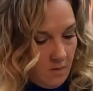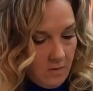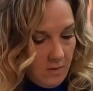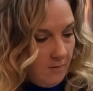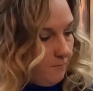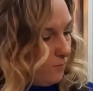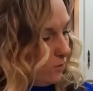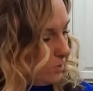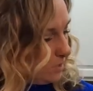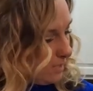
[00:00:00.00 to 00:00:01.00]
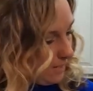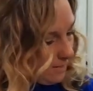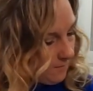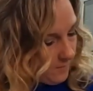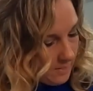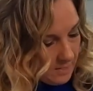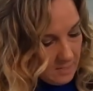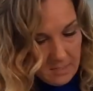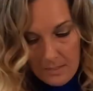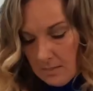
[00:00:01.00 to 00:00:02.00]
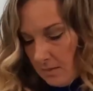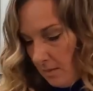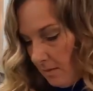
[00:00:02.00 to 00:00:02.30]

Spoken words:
Alright, first I have eggs.